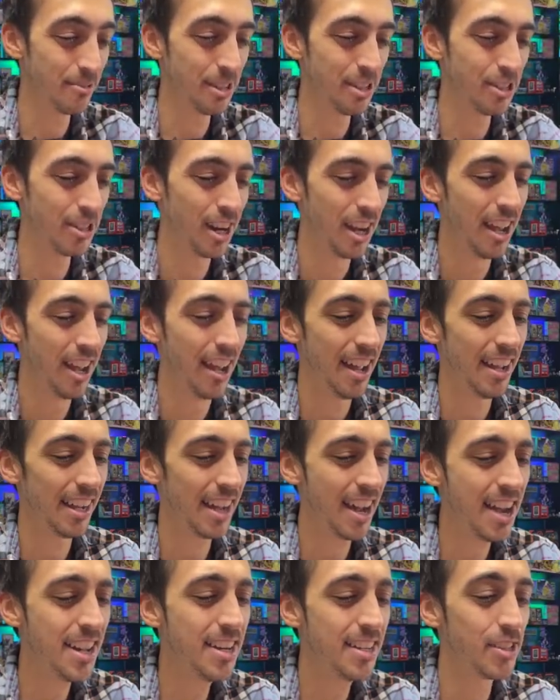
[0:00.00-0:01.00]
which
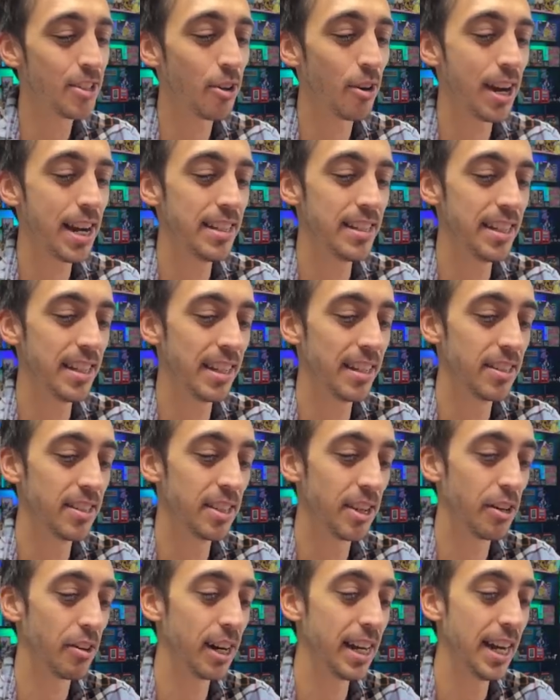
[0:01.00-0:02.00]
kind of is crazy
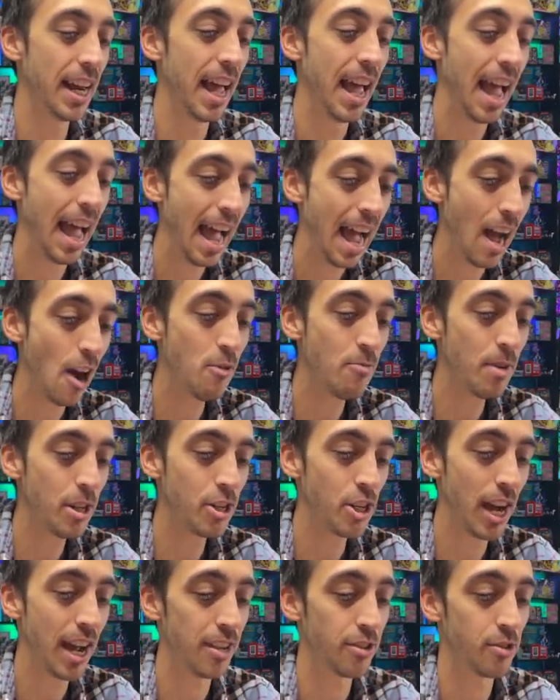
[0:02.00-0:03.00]
considering how
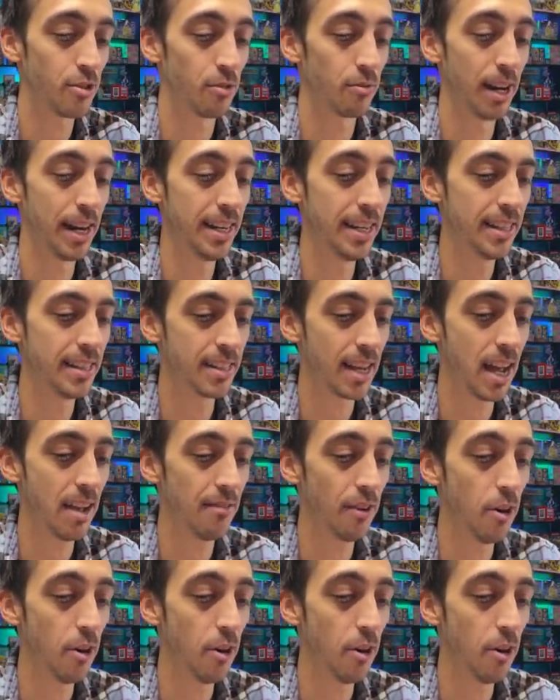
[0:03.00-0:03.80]
much Astral Radiance I've